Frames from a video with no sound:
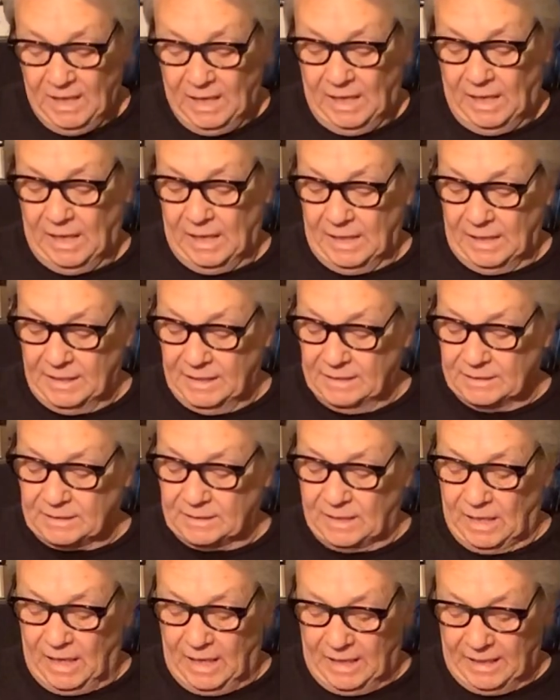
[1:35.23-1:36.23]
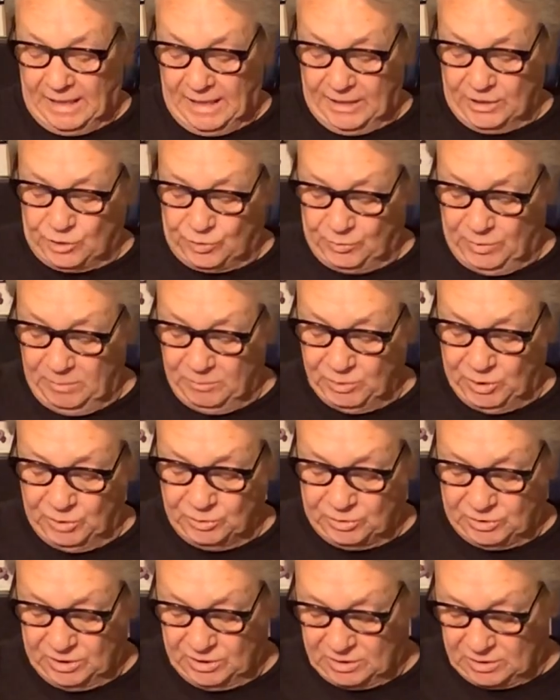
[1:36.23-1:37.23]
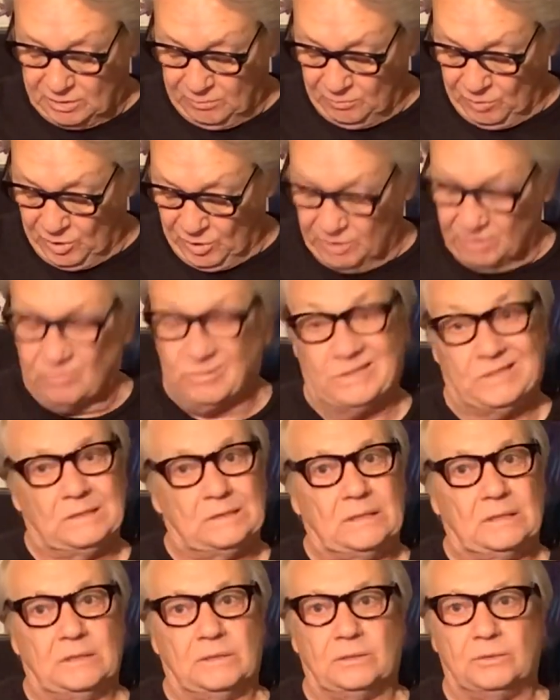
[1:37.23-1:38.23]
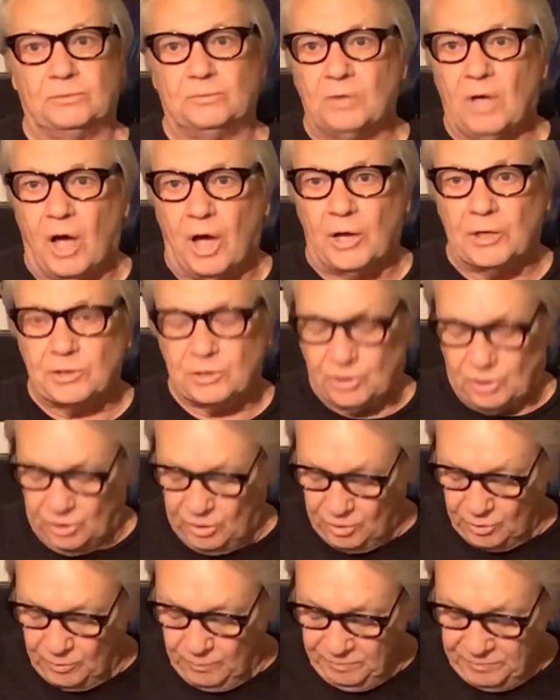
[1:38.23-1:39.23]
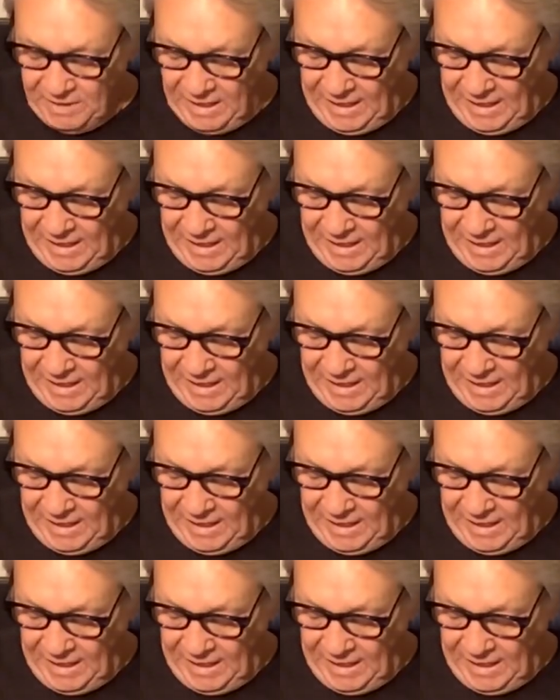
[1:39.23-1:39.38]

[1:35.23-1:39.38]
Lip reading: It's got a tremolo system on it, which is a little odd too,